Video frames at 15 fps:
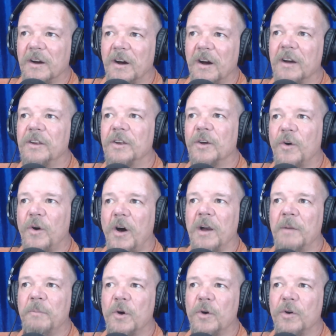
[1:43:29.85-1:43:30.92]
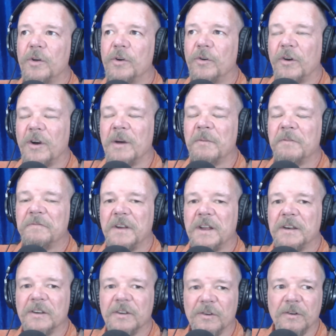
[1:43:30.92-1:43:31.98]
I'm hurt, or I'm
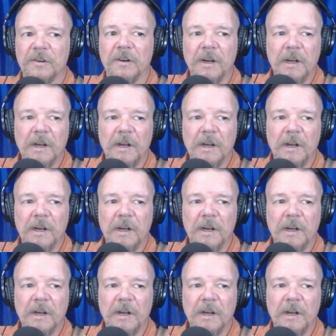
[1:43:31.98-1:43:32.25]
offended, or,